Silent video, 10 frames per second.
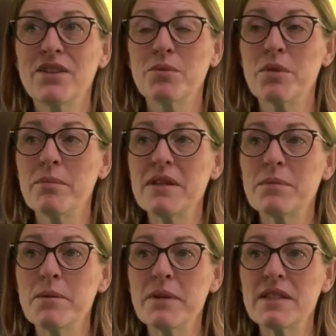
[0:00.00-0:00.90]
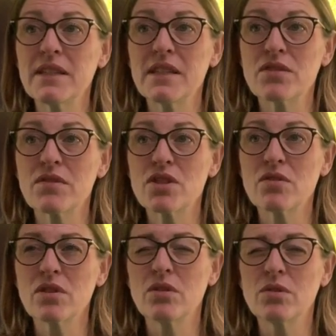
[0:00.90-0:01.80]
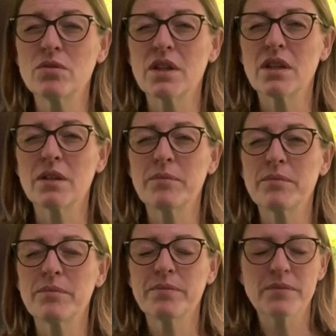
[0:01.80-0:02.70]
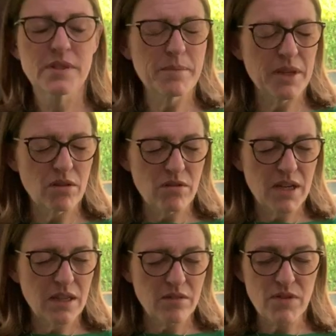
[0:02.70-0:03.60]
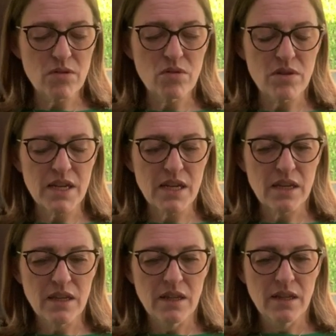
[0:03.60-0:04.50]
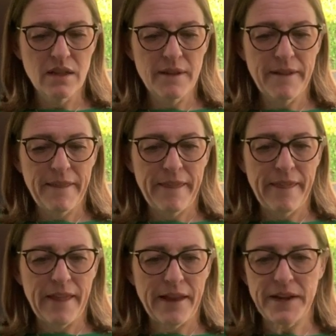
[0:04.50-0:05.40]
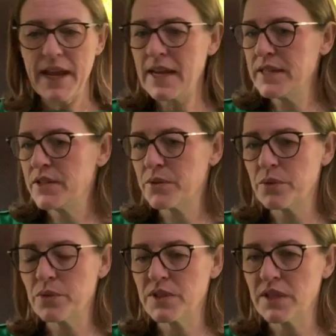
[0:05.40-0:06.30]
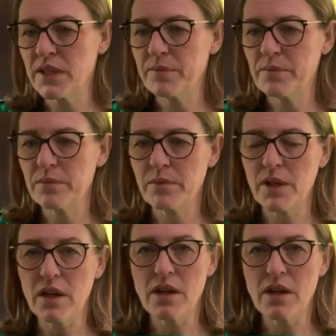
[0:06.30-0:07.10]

we were meant to be meeting in this restaurant called something Greek, the Real Greek. And I headed towards it, and I